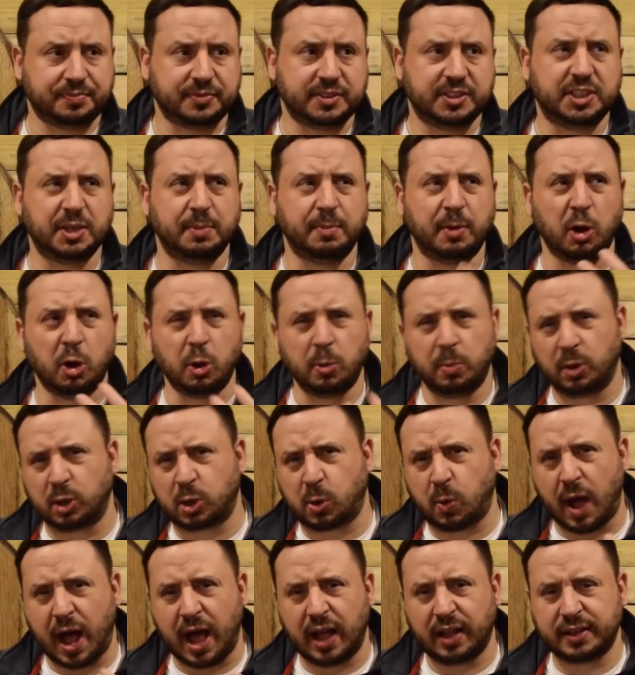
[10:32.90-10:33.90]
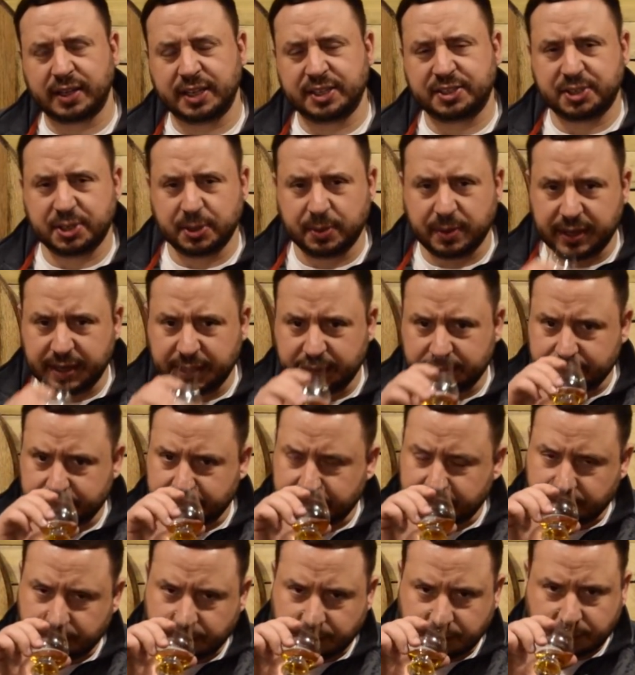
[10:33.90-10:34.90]
some herbal quality to it.
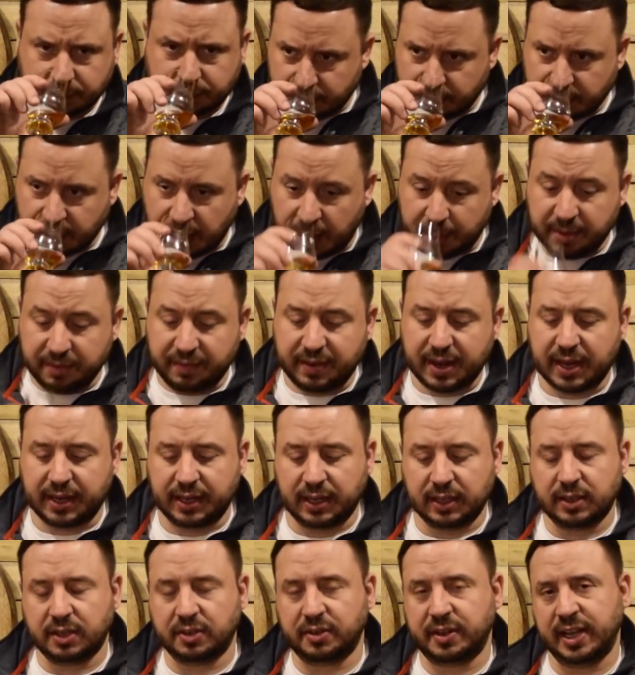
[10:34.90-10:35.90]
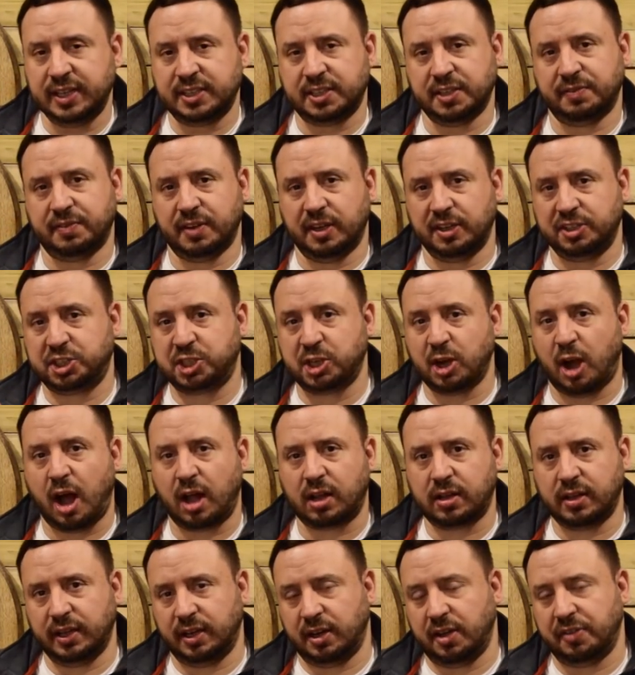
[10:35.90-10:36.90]
I'm even getting a little hint of
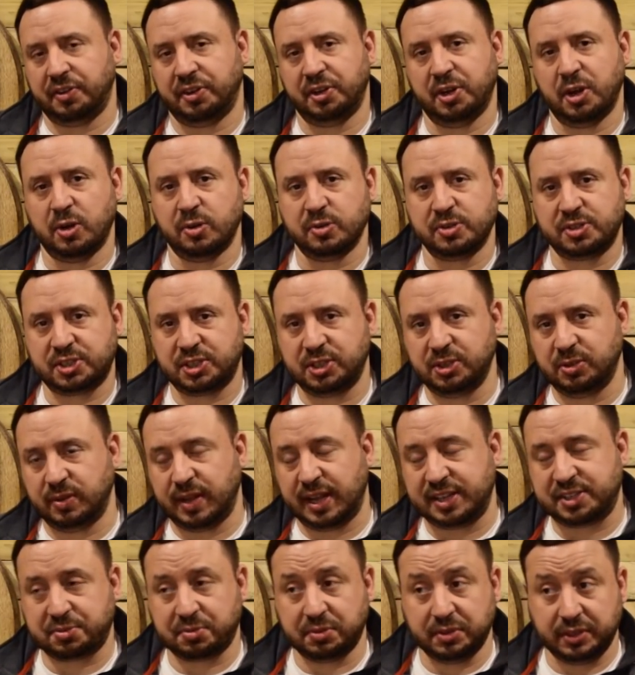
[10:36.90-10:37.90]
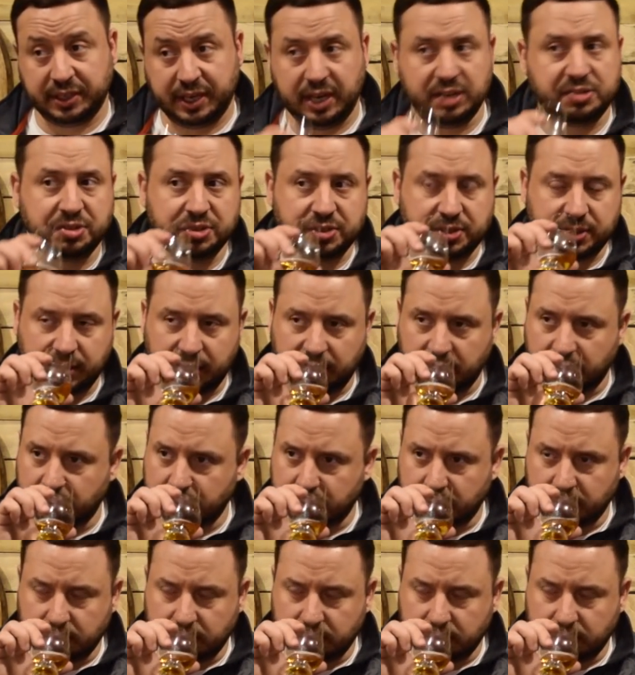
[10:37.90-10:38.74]
chocolate on the nose, too. That's really interesting.